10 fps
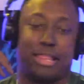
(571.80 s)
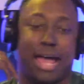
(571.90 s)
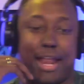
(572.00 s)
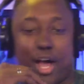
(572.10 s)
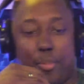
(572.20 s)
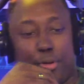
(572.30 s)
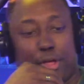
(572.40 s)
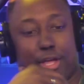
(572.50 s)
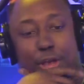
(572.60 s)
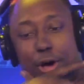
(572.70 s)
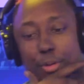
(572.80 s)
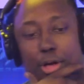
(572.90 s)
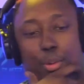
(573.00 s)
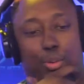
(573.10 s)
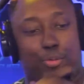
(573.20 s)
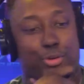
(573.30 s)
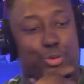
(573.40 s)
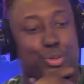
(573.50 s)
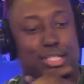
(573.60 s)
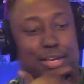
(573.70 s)
that a couple of the
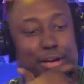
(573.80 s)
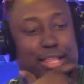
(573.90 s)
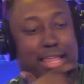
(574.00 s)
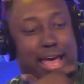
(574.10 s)
reviews and stuff like that.